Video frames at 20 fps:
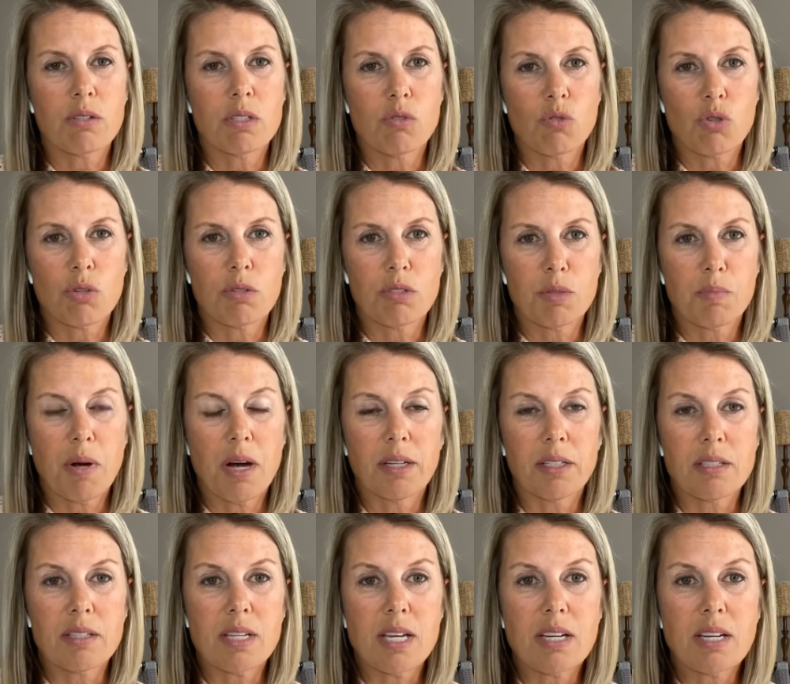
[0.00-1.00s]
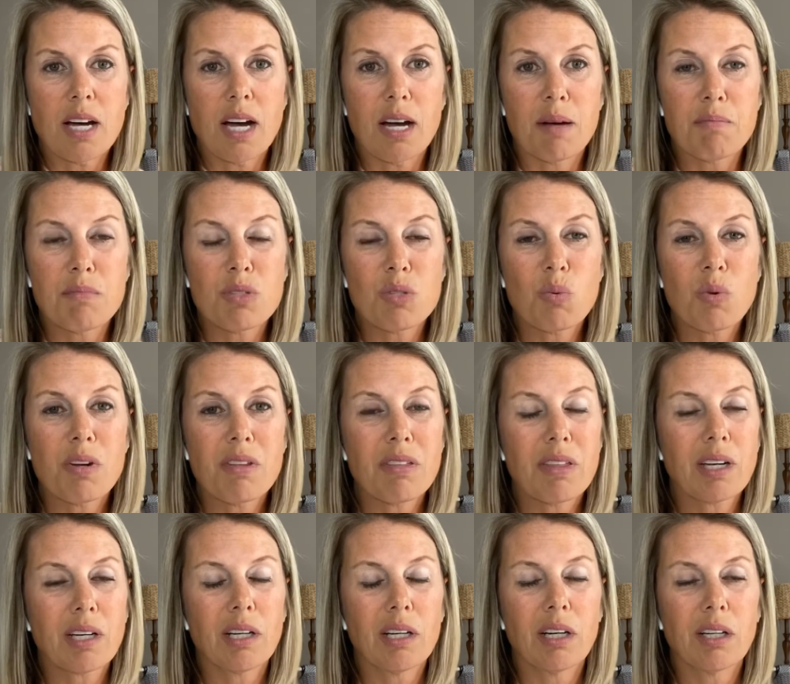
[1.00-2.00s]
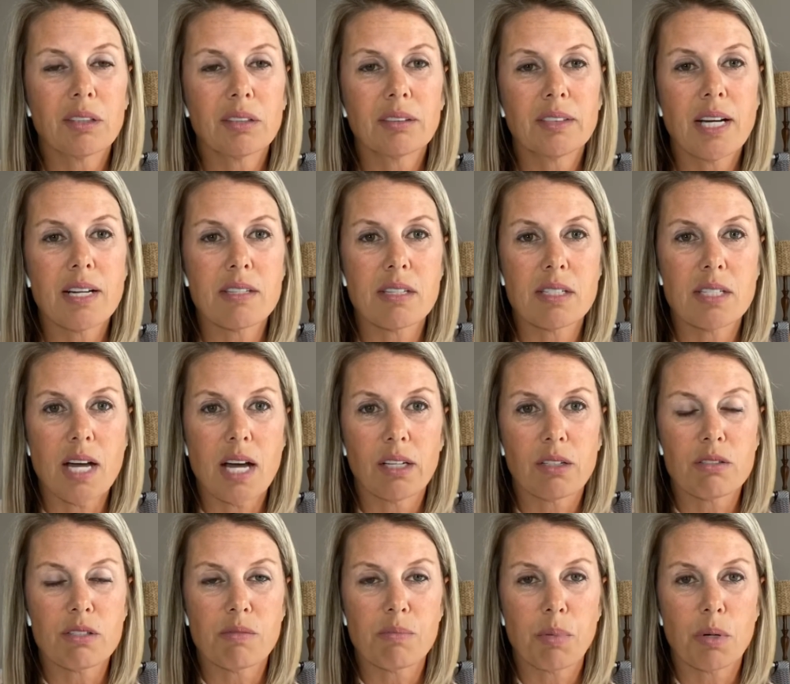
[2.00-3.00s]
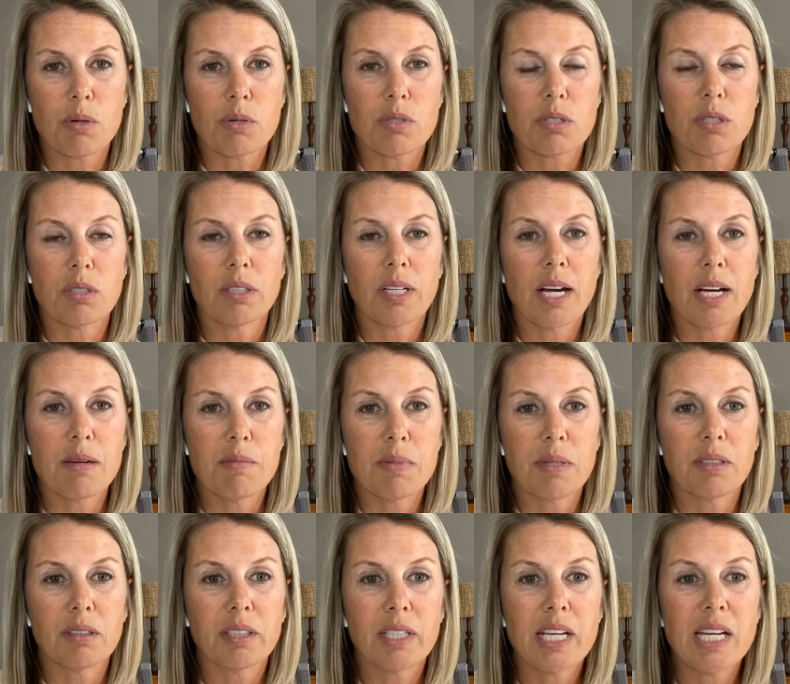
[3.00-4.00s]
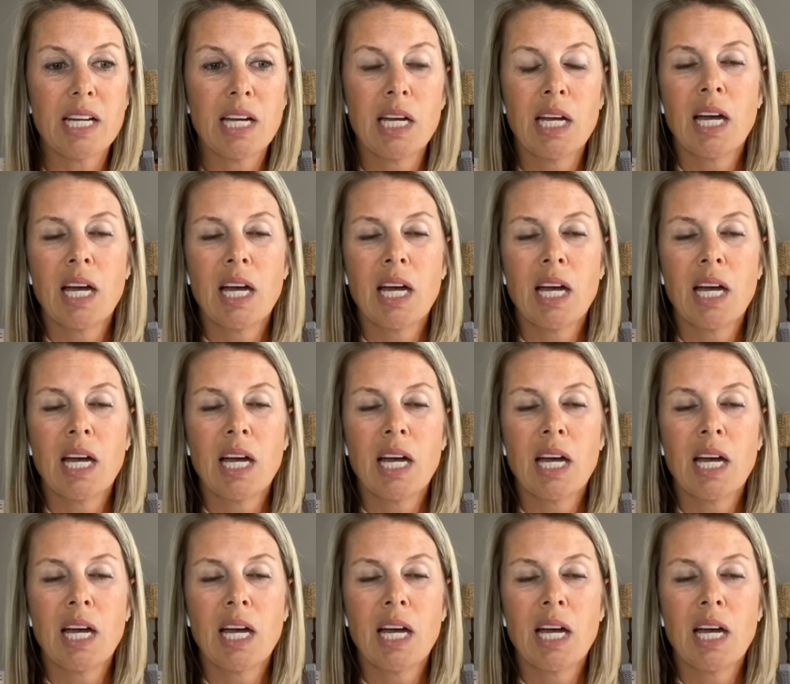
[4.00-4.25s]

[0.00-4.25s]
insurance policy comes with like $100,000 of personal liability.